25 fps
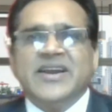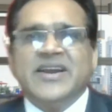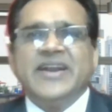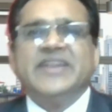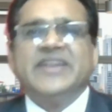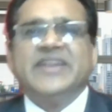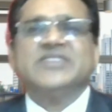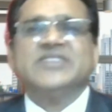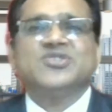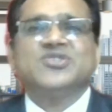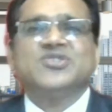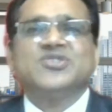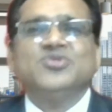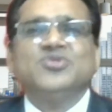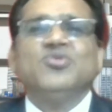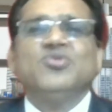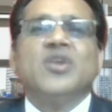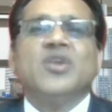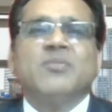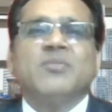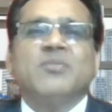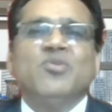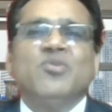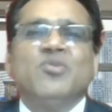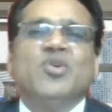it is 2
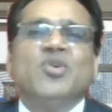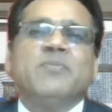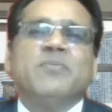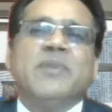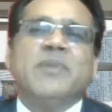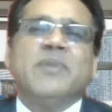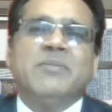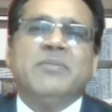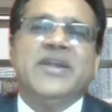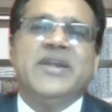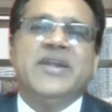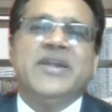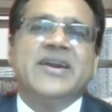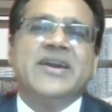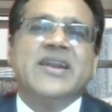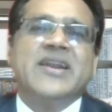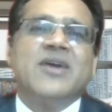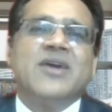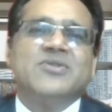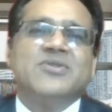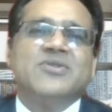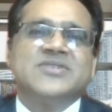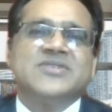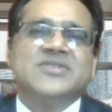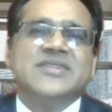or more public
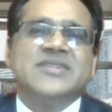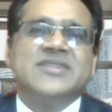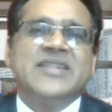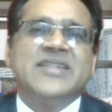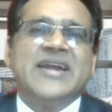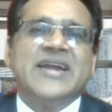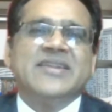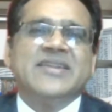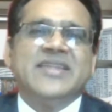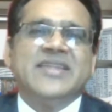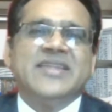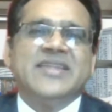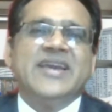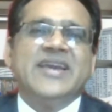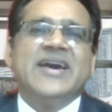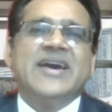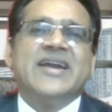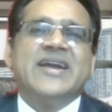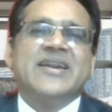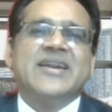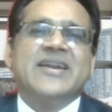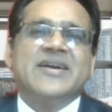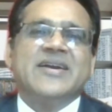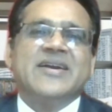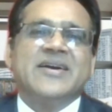clouds that they
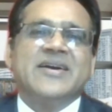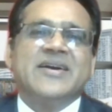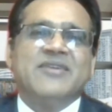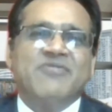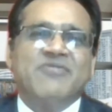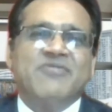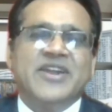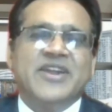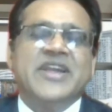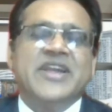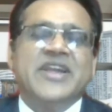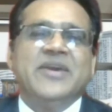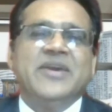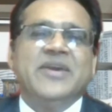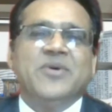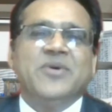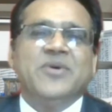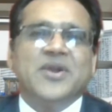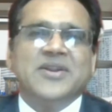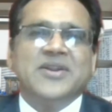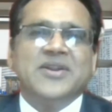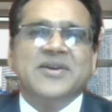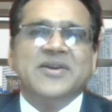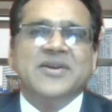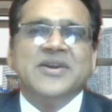are working
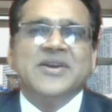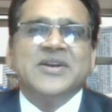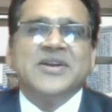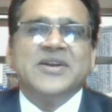on.